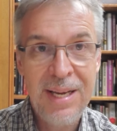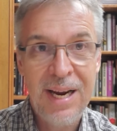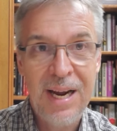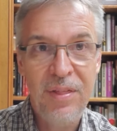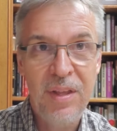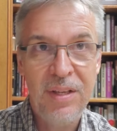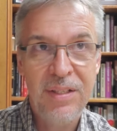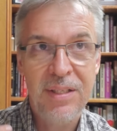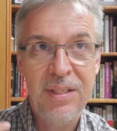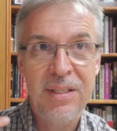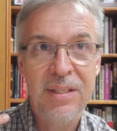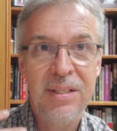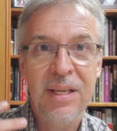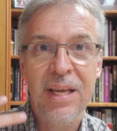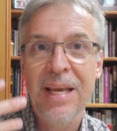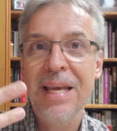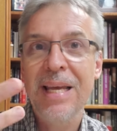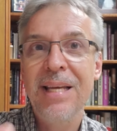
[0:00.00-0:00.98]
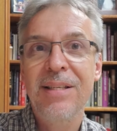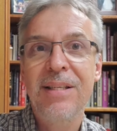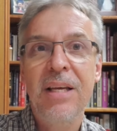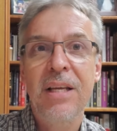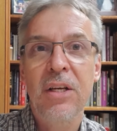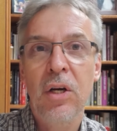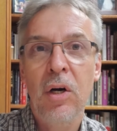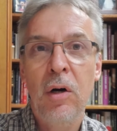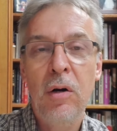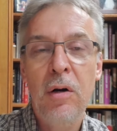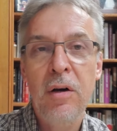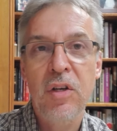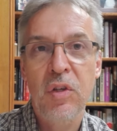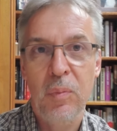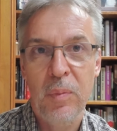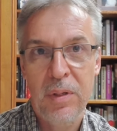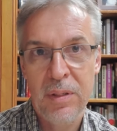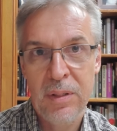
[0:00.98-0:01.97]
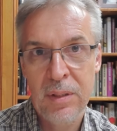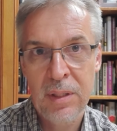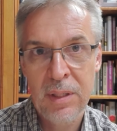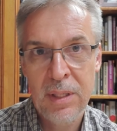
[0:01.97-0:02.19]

and this is his encouragement